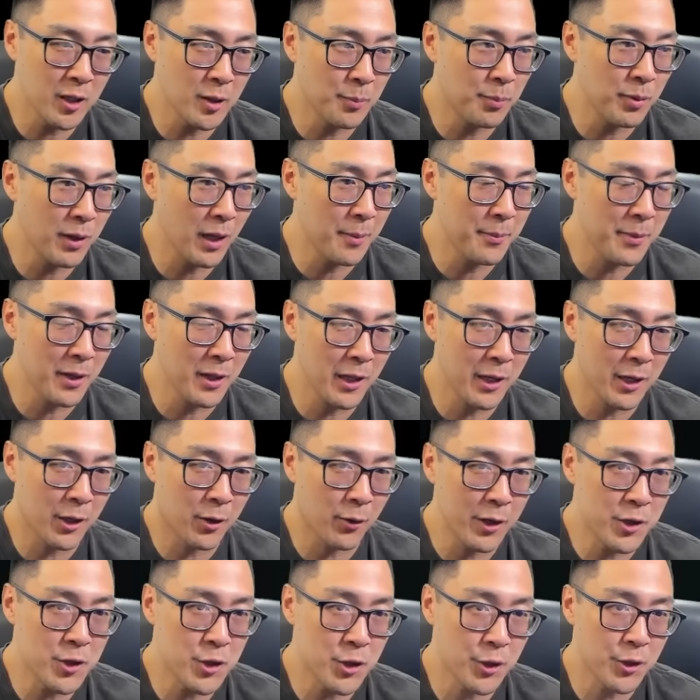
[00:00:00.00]
to play a million
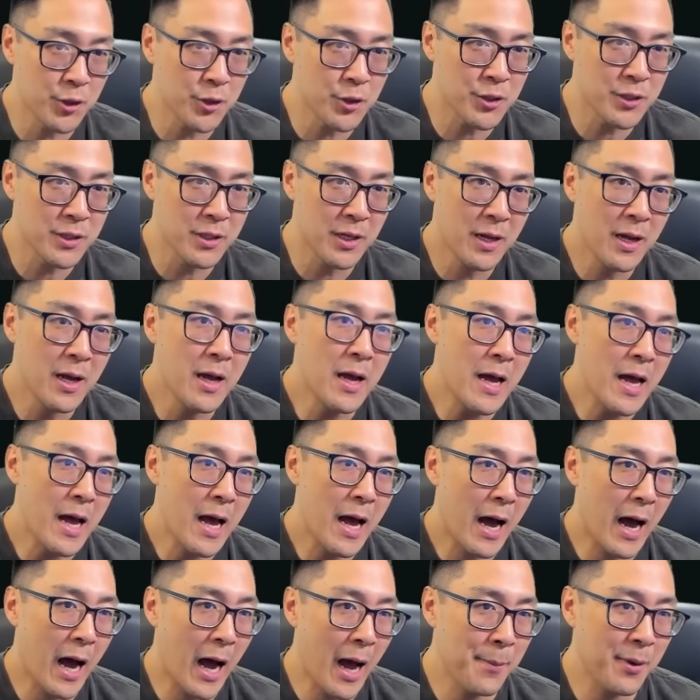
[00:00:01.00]
creatures.
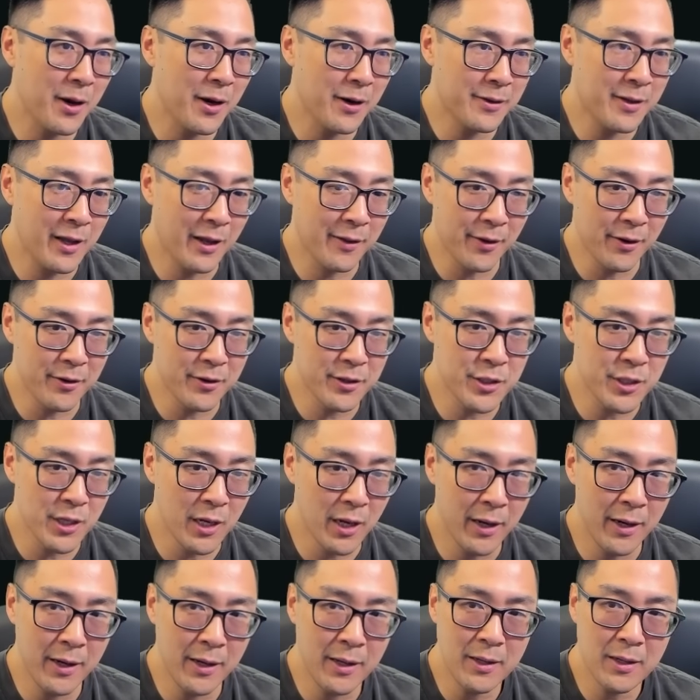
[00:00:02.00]
I'm gonna take their
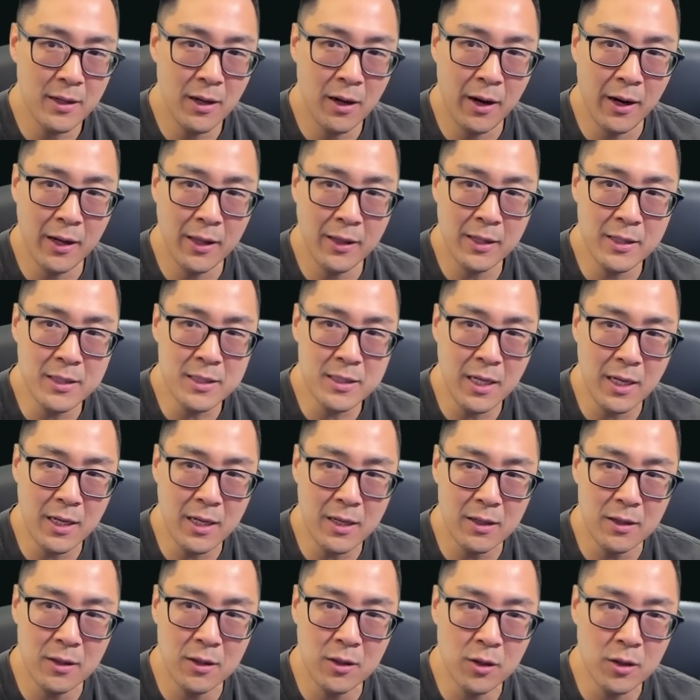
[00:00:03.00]
side. All right, let's take
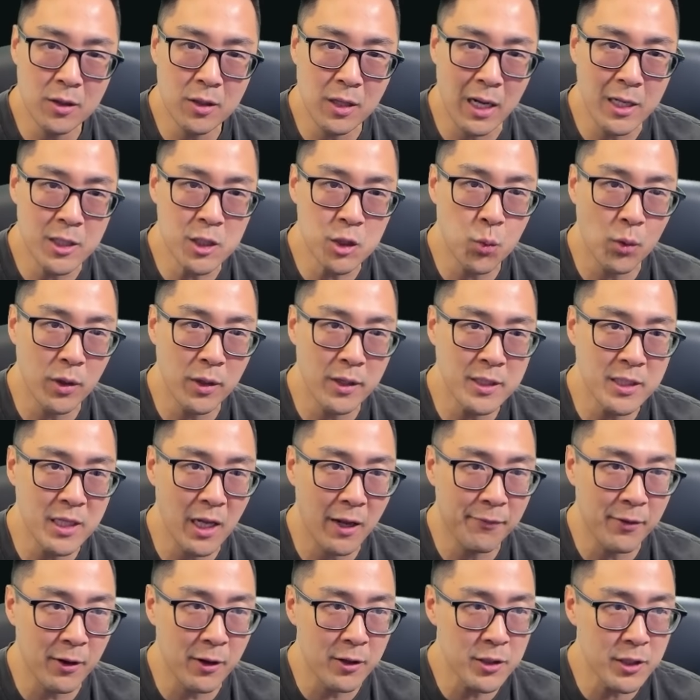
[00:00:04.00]
a look. I just want to see
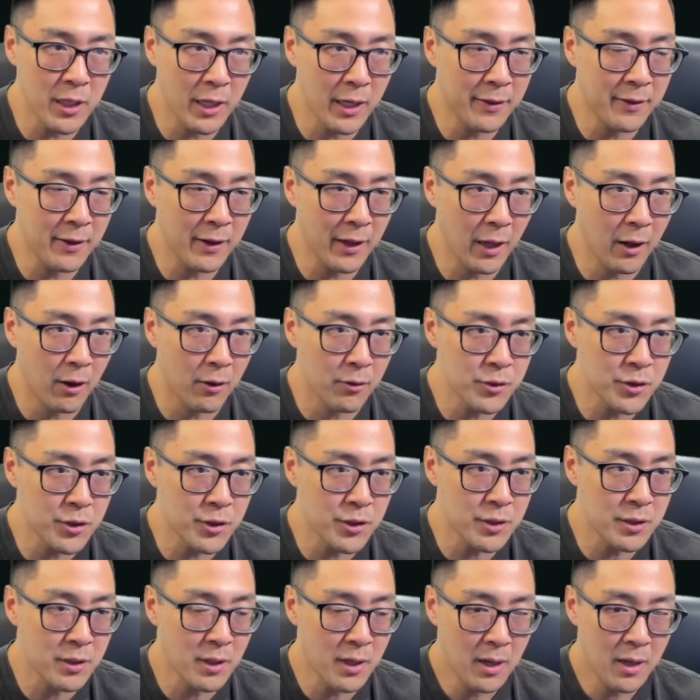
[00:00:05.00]
if there's anything
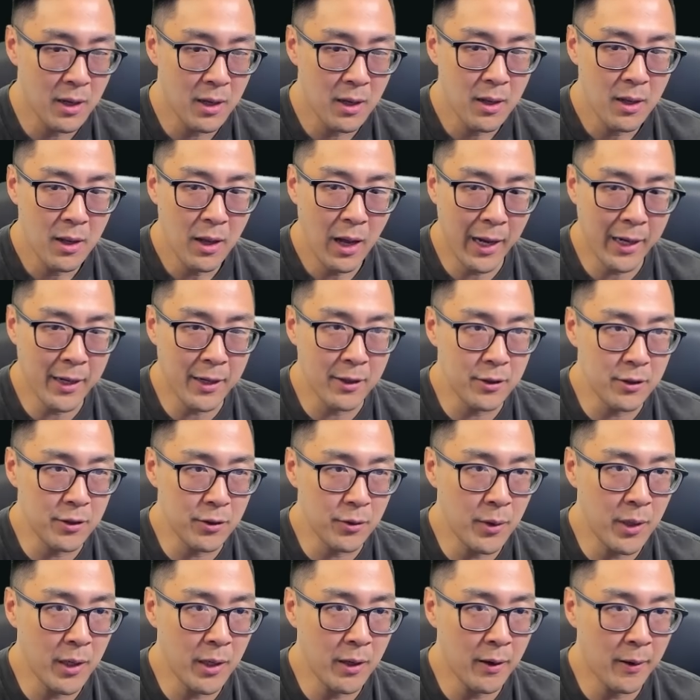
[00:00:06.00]
else I can do
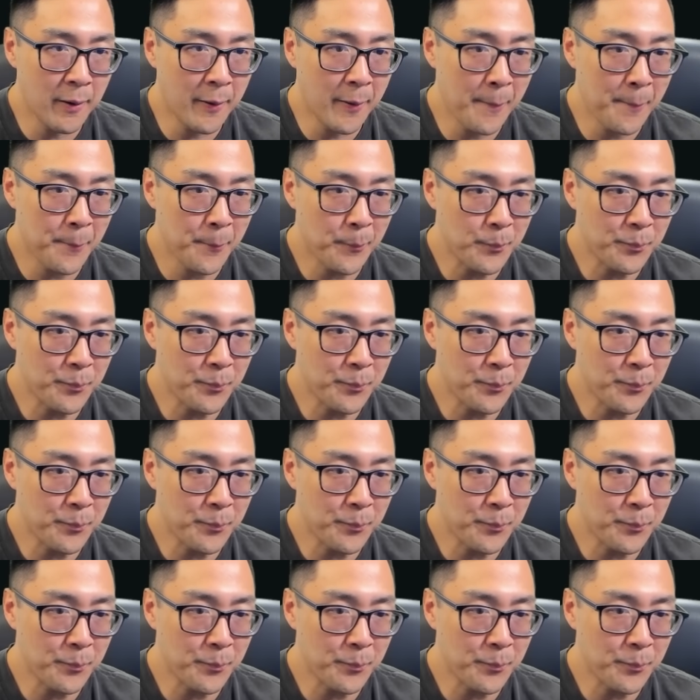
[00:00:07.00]
here.